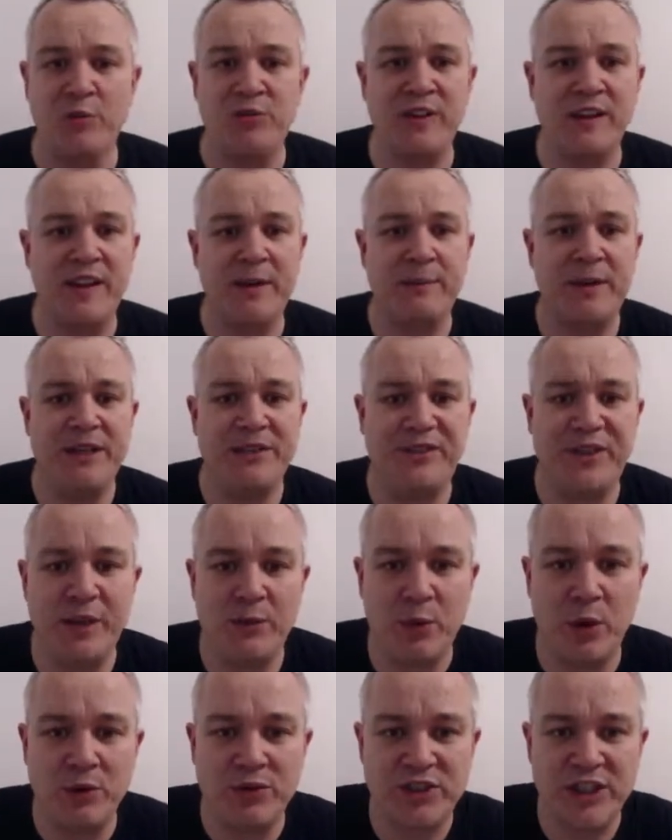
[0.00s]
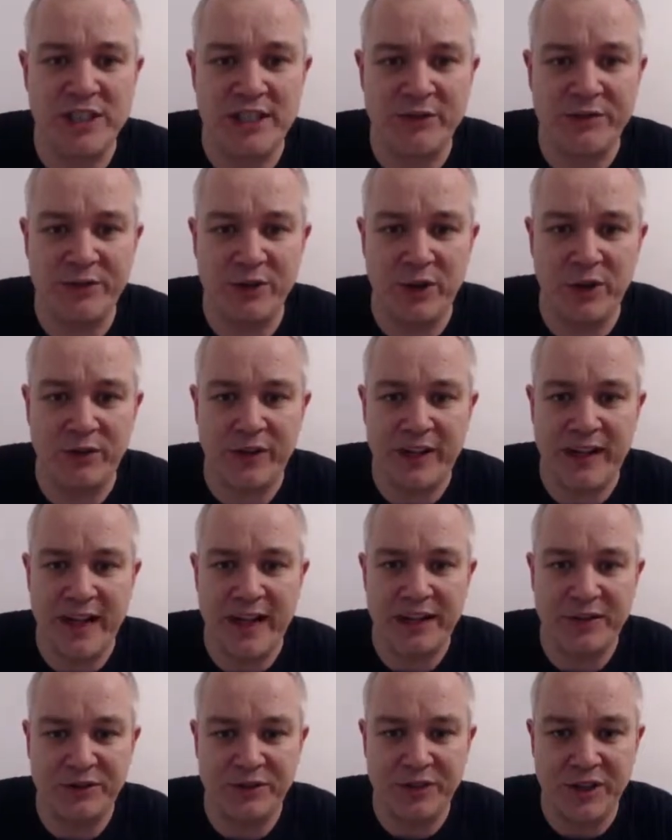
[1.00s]
Hopefully, that means they won't take their foot off the
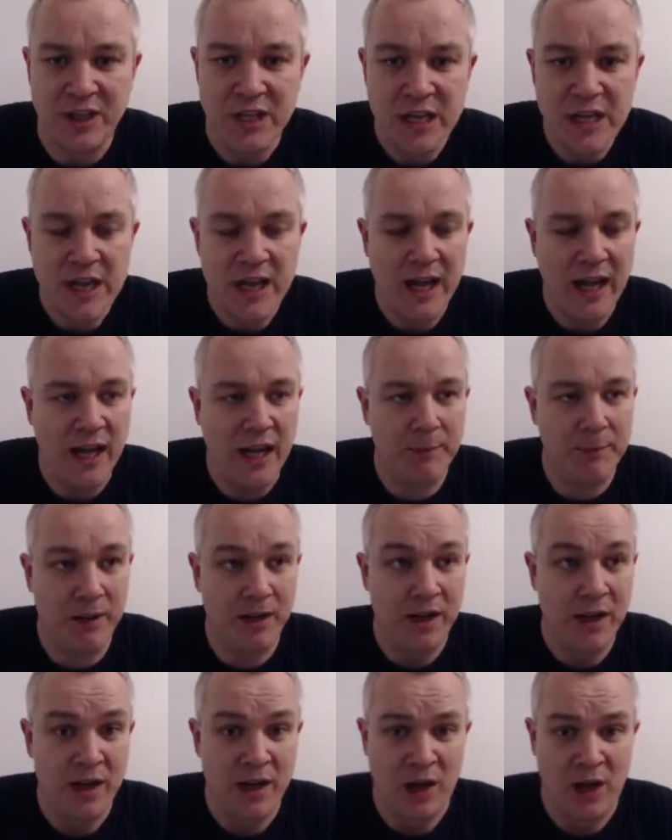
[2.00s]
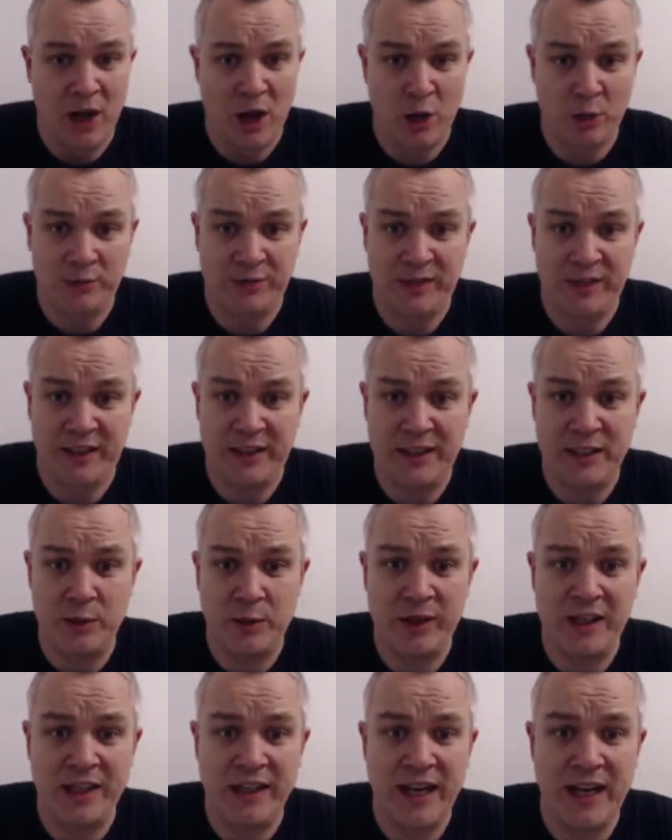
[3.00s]
gas. Um, hopefully,
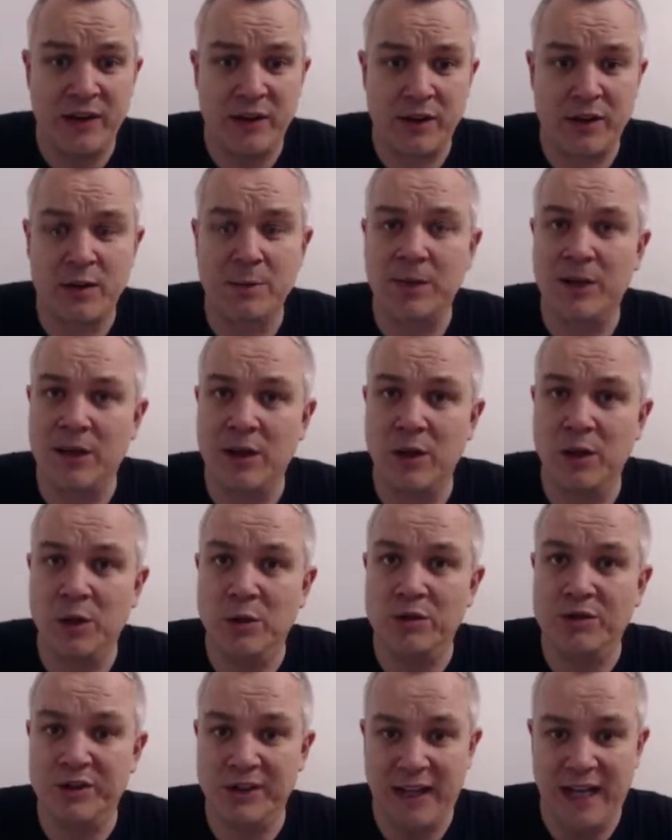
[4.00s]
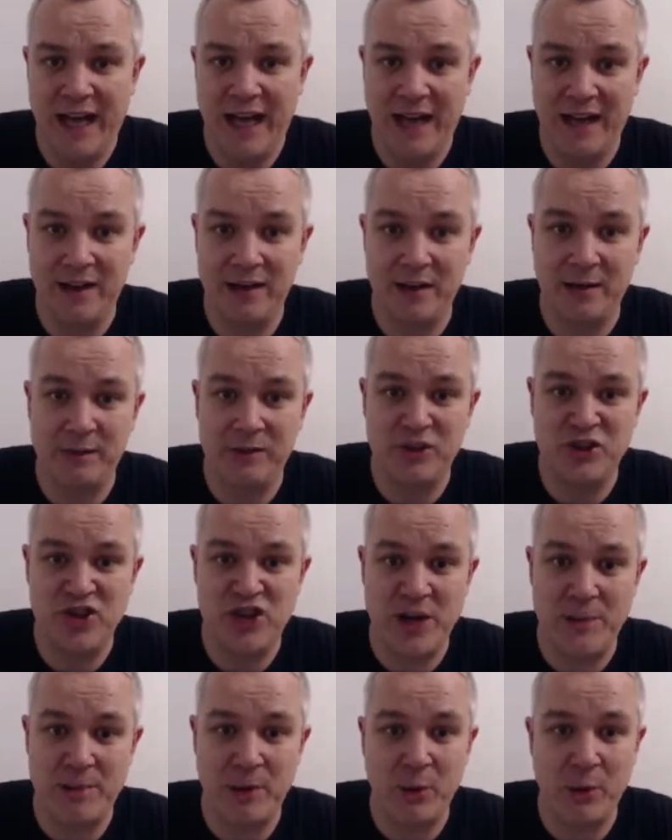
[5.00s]
we can get another couple of goals and
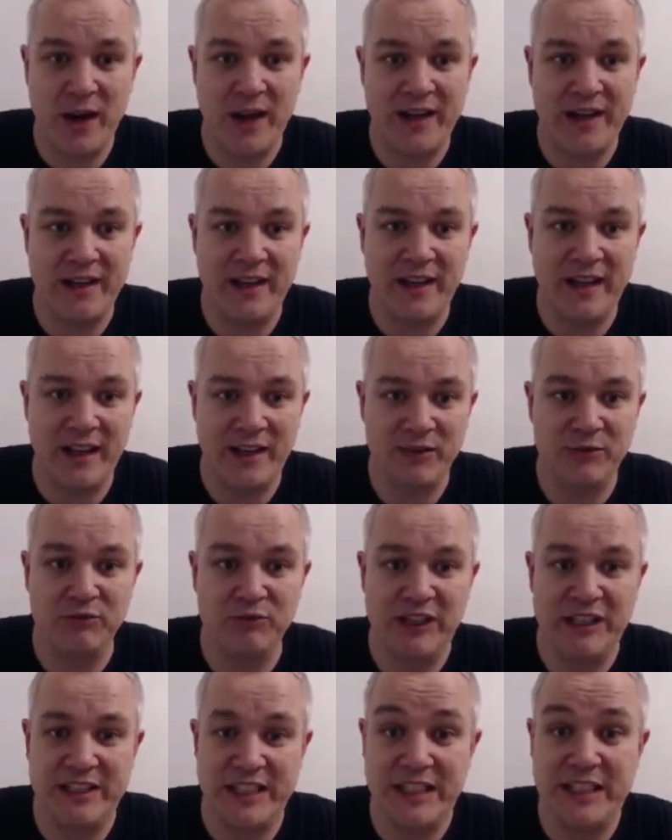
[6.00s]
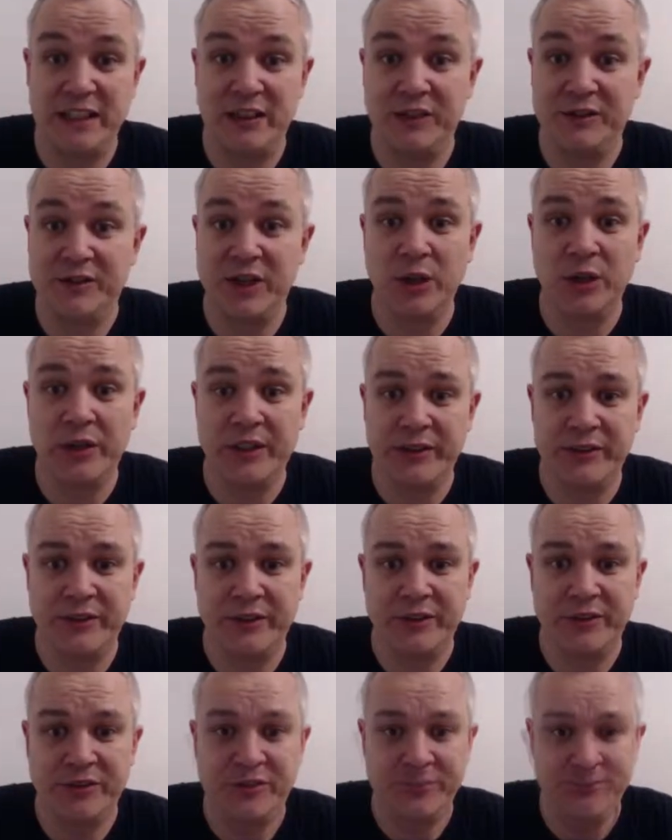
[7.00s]
chip away at that ridiculous goal
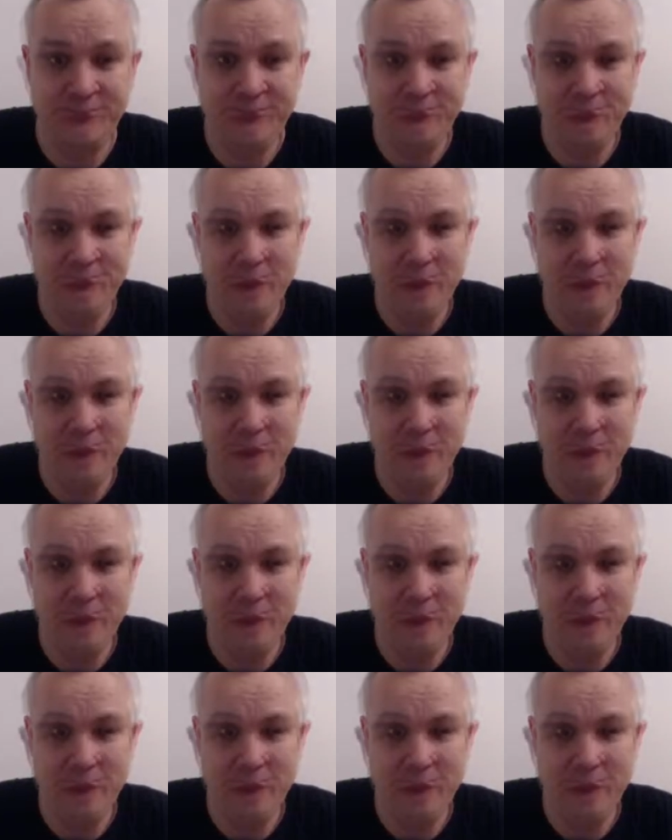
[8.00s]
difference.